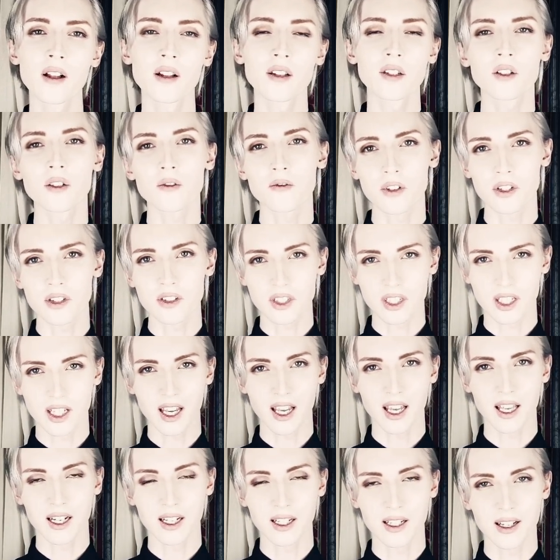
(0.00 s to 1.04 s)

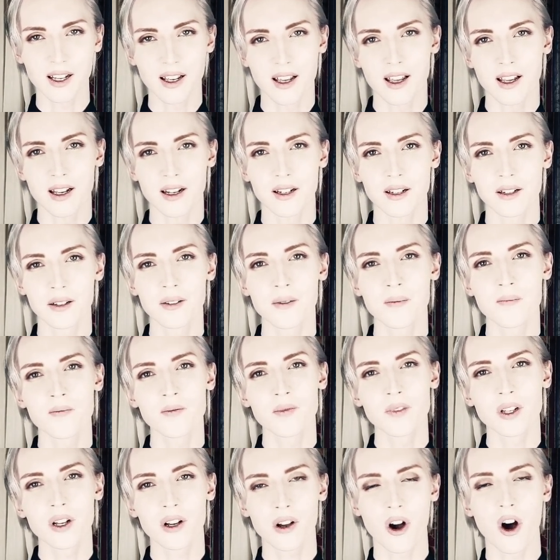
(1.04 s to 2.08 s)
sophisticated and
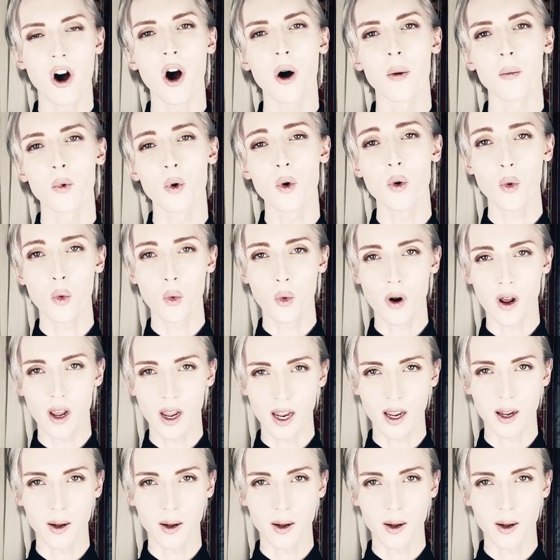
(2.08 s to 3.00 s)
calm way.